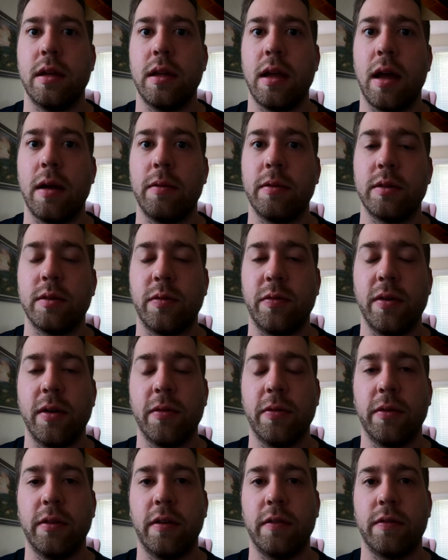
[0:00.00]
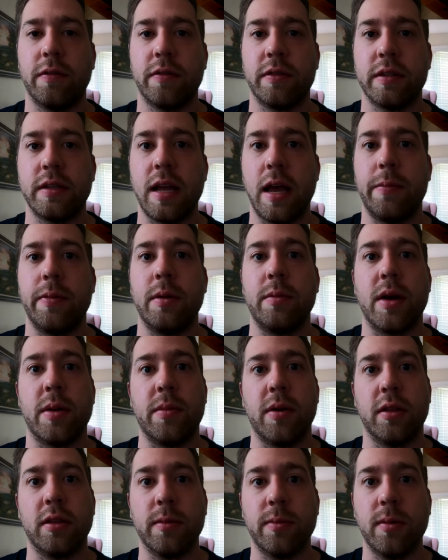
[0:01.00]
I was fearful of snapping my
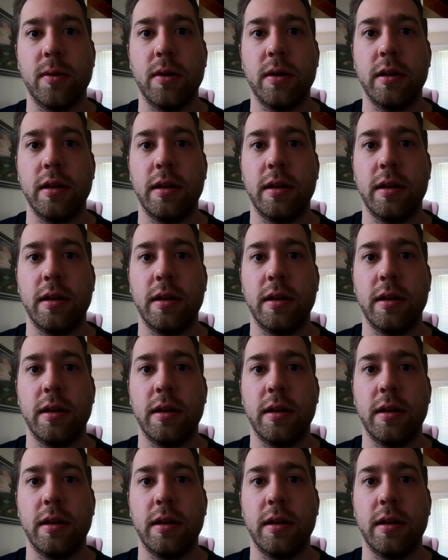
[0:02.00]
motherboard.